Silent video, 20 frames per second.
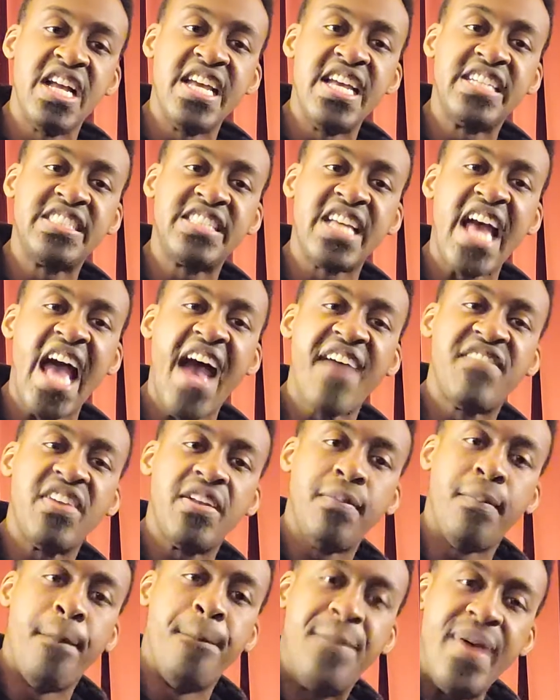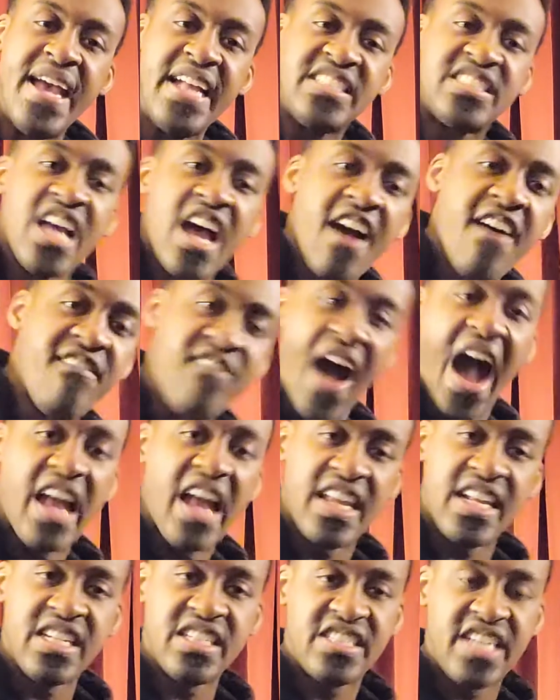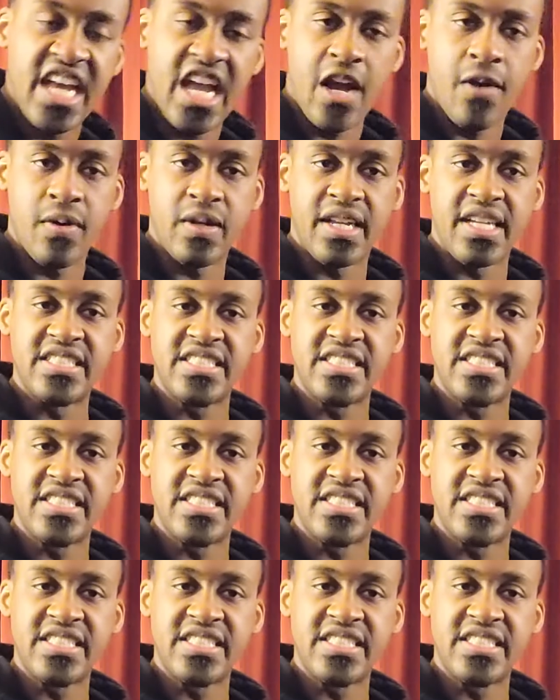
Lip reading: is to have it bent voluntarily.